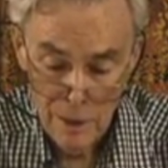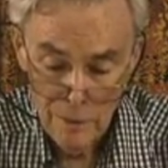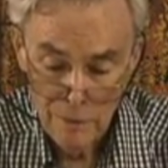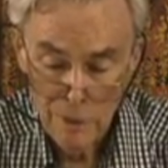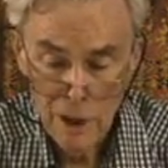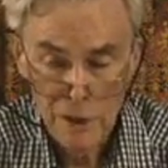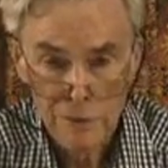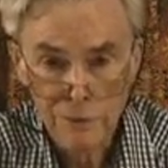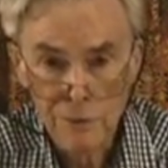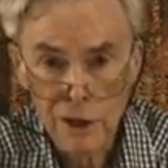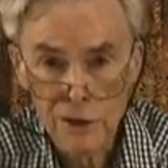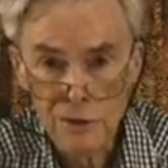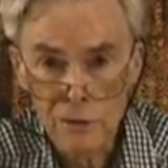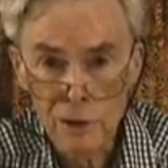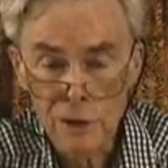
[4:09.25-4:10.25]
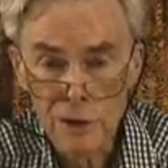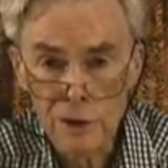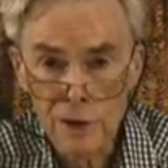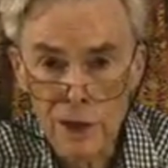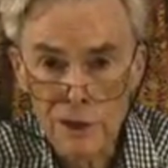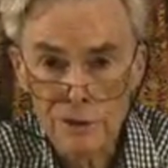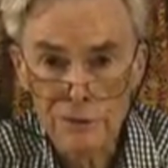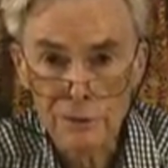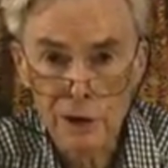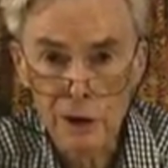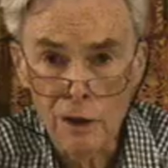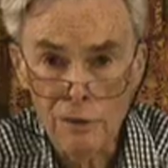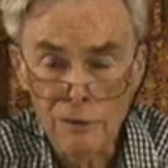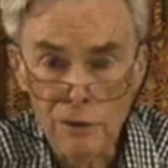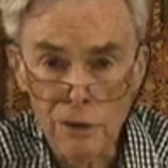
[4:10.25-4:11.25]
but fresh water does
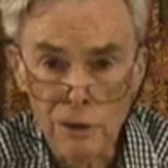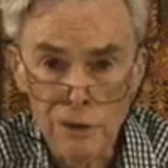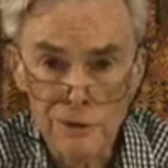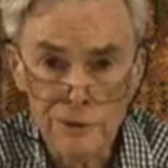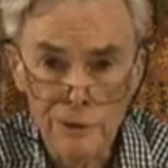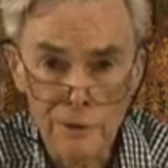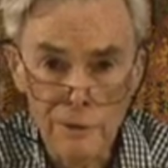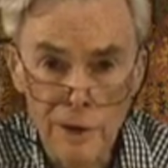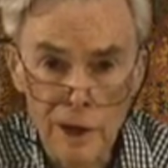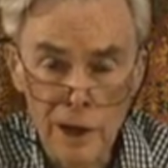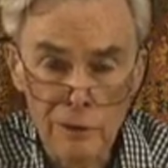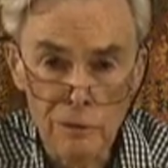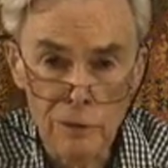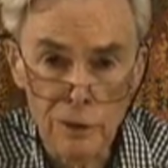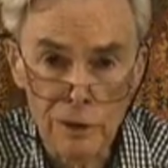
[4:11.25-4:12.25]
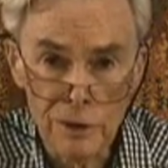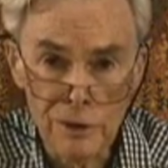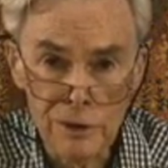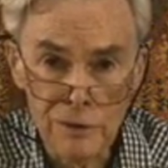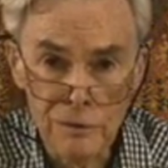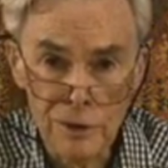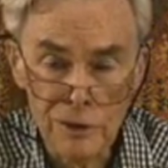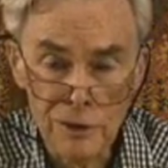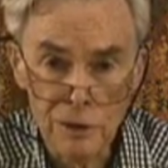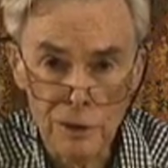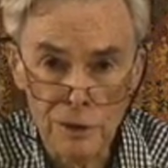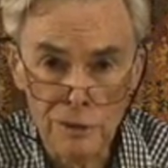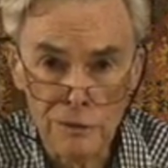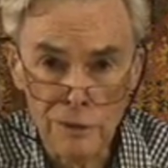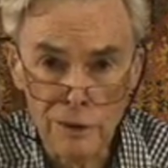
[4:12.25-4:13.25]
flow, of course, from the headwaters of the
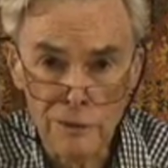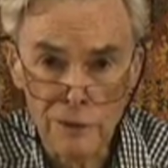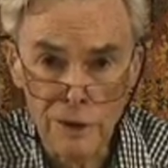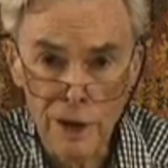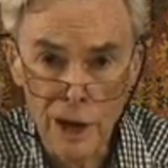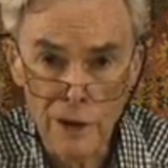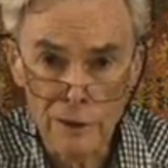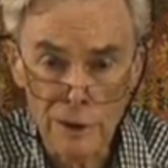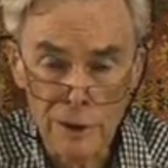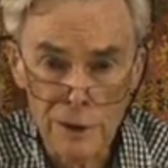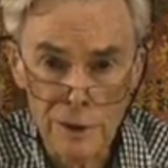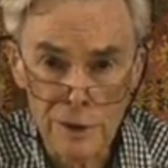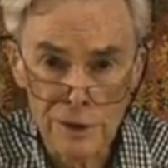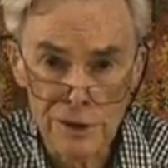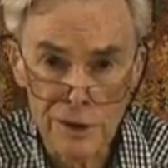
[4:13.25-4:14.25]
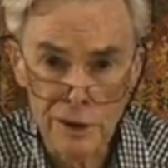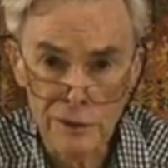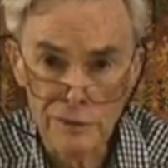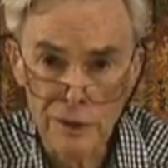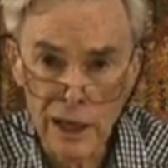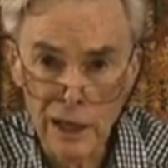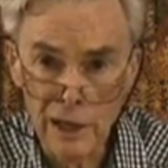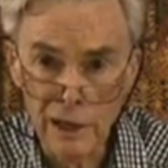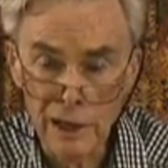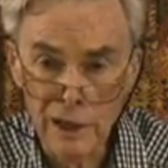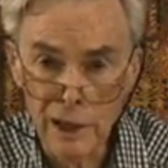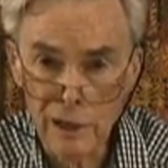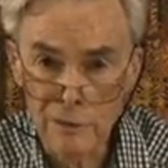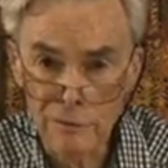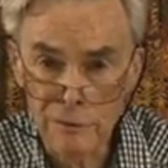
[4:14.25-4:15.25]
Jordan River down into the Sea of Galilee,
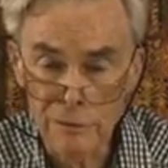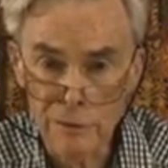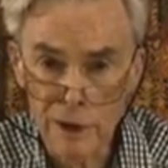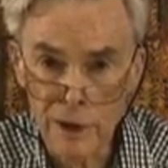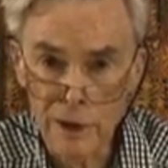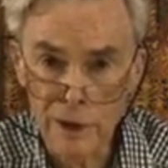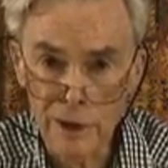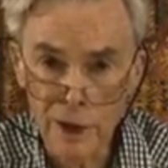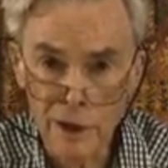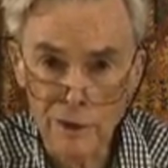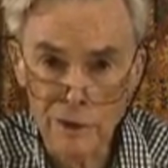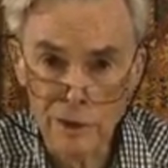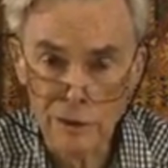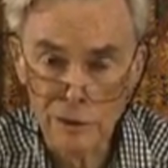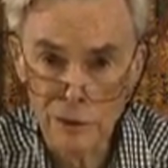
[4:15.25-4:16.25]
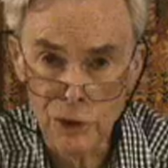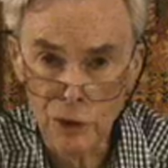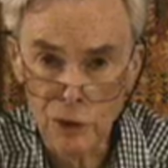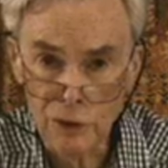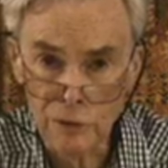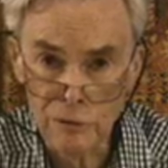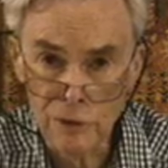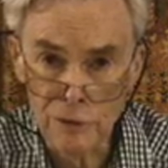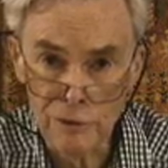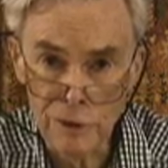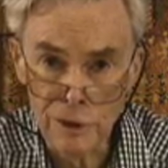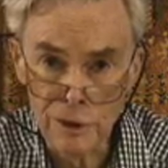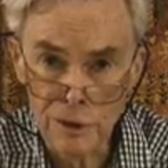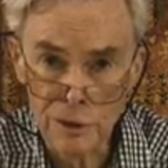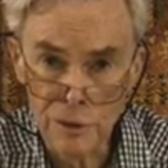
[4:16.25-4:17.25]
and from there down the Jordan River
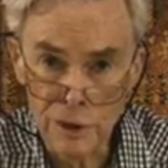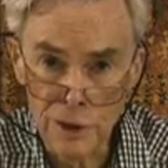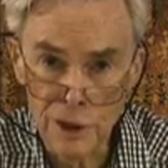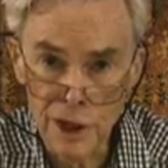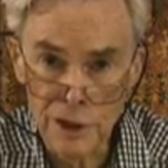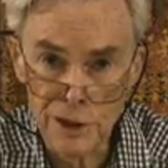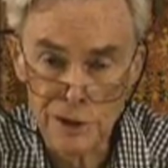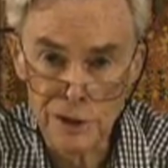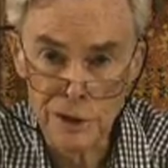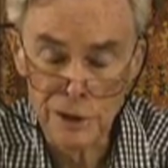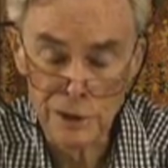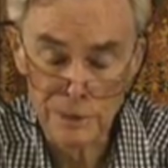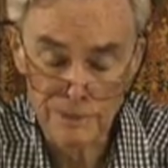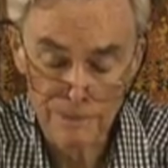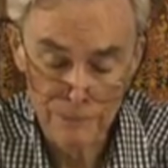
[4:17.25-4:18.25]
to the Dead Sea.